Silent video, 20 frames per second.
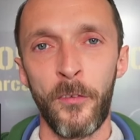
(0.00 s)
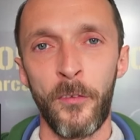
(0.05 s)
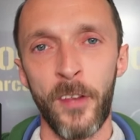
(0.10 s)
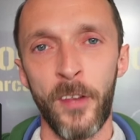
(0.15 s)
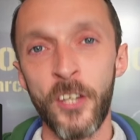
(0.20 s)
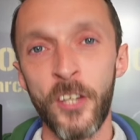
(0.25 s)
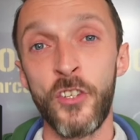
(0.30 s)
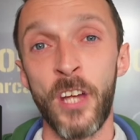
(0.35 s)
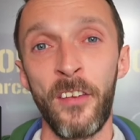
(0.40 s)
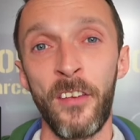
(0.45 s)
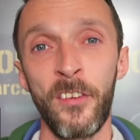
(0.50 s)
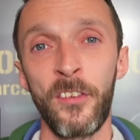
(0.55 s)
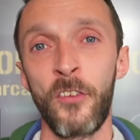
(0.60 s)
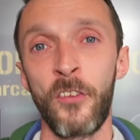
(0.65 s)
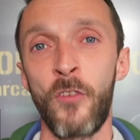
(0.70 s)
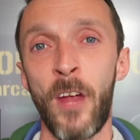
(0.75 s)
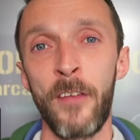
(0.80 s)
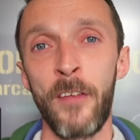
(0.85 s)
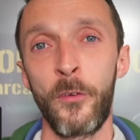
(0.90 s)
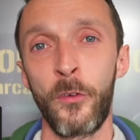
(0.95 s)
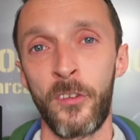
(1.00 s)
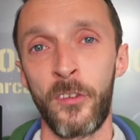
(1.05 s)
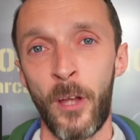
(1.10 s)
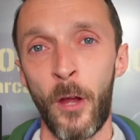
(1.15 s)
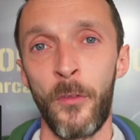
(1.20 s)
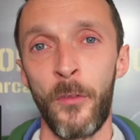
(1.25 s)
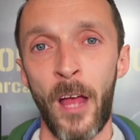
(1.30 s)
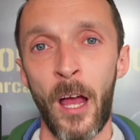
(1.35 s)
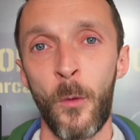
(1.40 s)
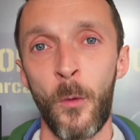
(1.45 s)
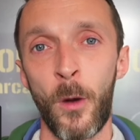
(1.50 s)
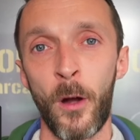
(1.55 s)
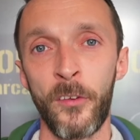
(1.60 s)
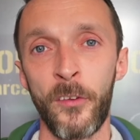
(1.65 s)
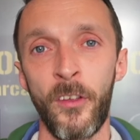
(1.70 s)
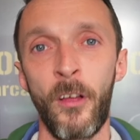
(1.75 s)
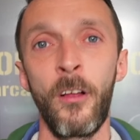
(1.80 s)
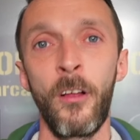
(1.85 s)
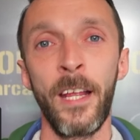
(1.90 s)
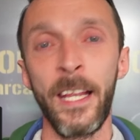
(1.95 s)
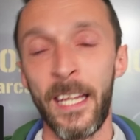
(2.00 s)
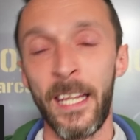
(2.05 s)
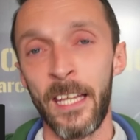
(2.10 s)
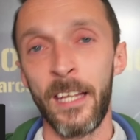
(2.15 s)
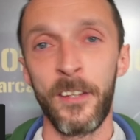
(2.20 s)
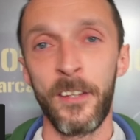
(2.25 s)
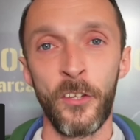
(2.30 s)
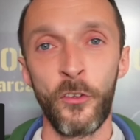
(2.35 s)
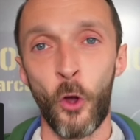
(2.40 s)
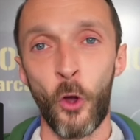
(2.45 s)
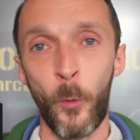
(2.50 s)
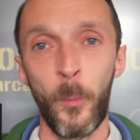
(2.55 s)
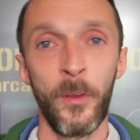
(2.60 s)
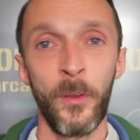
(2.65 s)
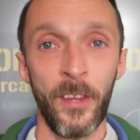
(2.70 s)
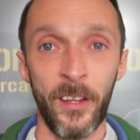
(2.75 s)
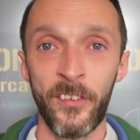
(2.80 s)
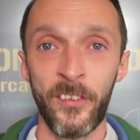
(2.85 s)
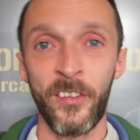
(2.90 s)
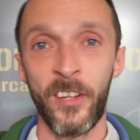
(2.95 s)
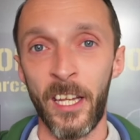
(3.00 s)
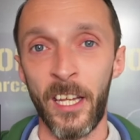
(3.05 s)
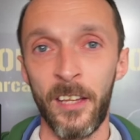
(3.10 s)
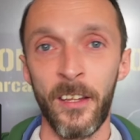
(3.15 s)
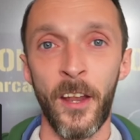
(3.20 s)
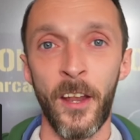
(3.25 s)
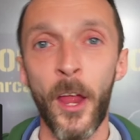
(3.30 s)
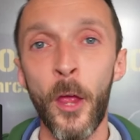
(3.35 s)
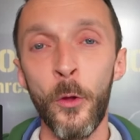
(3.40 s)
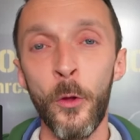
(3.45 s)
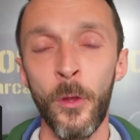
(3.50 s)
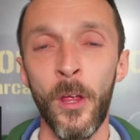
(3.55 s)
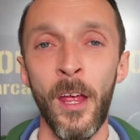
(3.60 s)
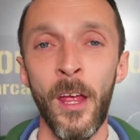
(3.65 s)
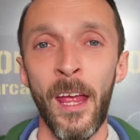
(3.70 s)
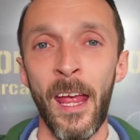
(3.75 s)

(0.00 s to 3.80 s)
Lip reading: If you're interested in Rivals and how that works, I'll link it at the top of this screen now,